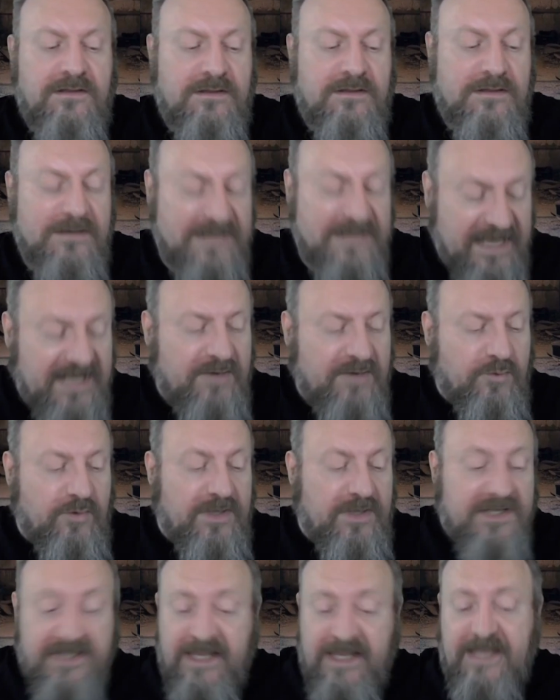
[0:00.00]
Now,
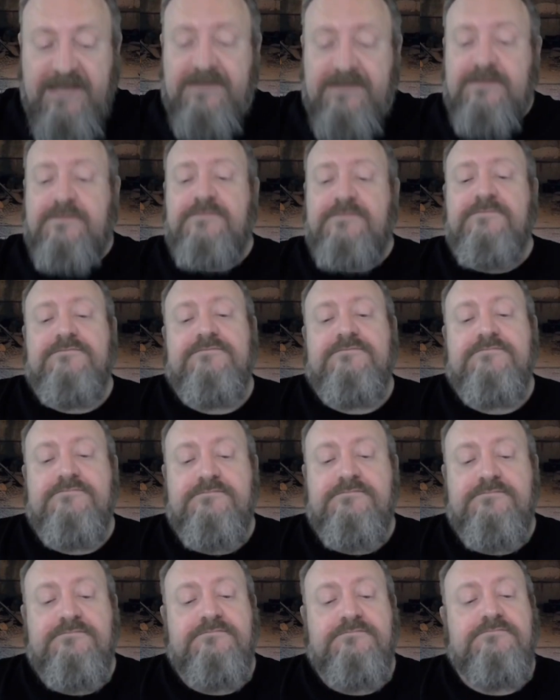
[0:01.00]
again,
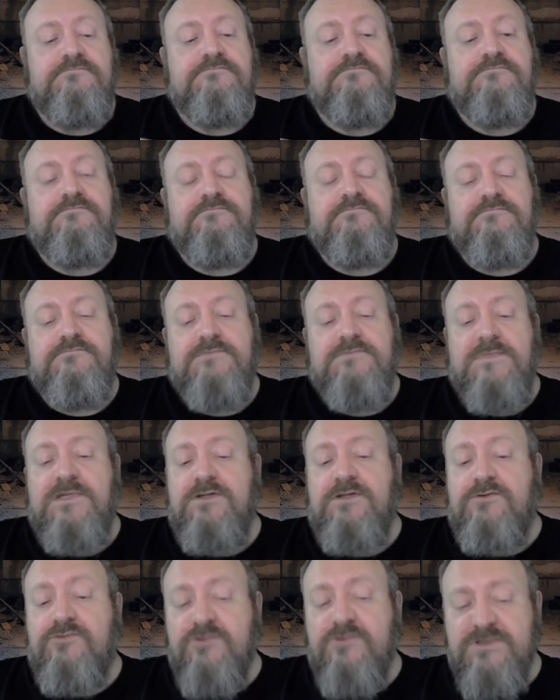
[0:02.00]

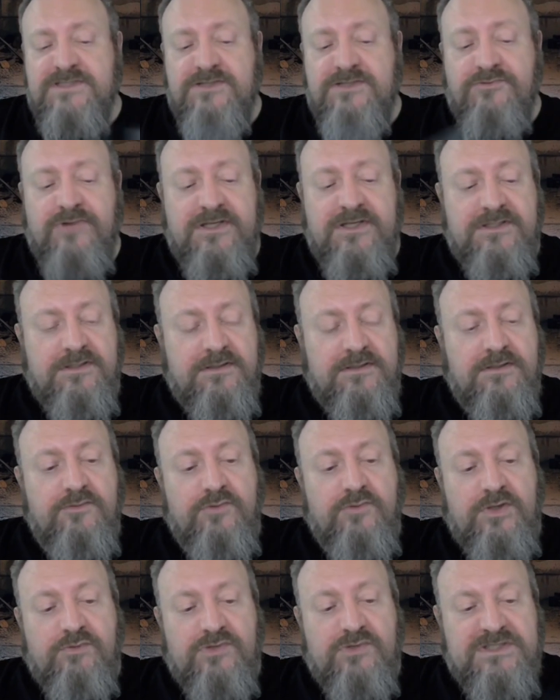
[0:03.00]
rules are written,
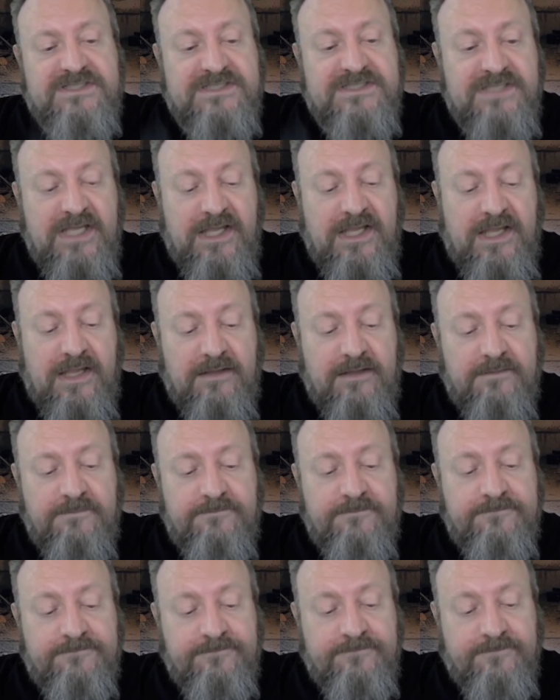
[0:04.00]
we were saying,
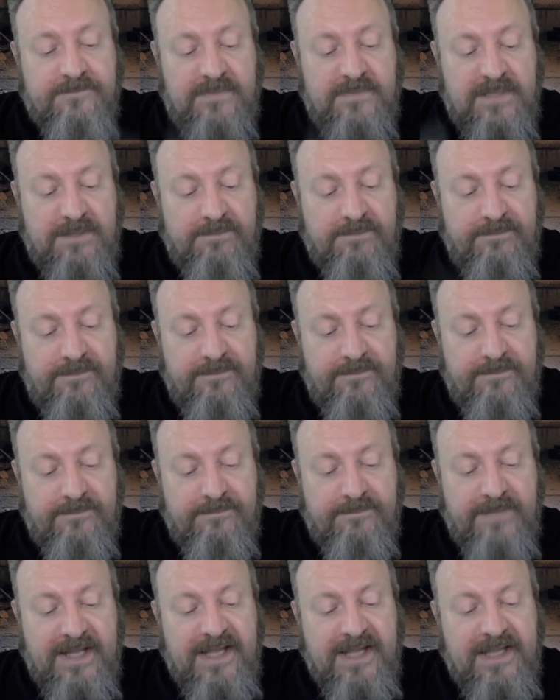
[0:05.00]

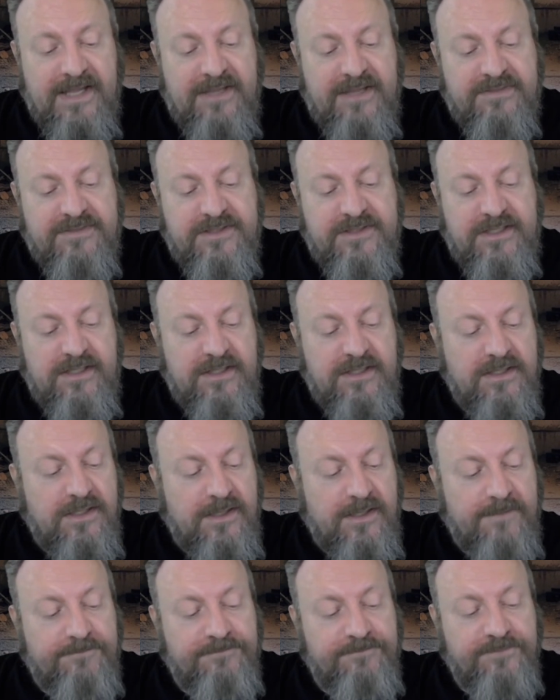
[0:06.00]
by the
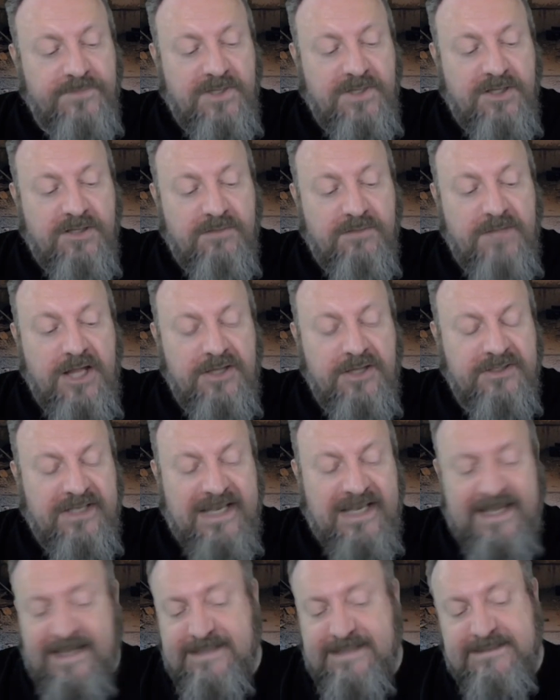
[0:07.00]
command
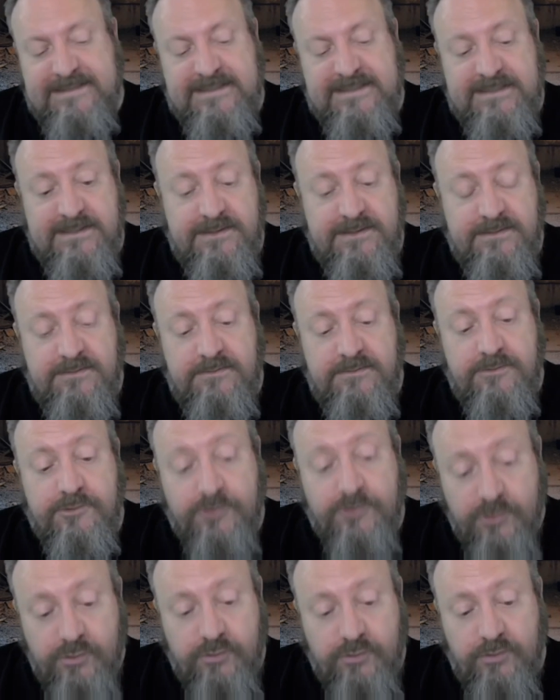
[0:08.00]
lads
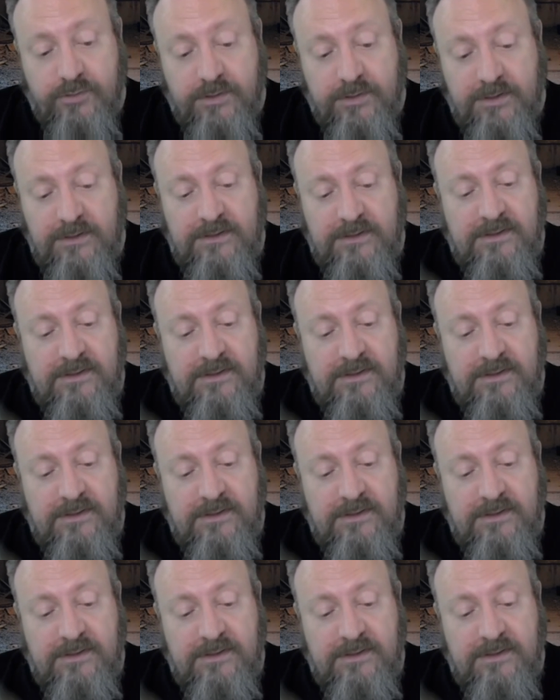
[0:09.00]
rule.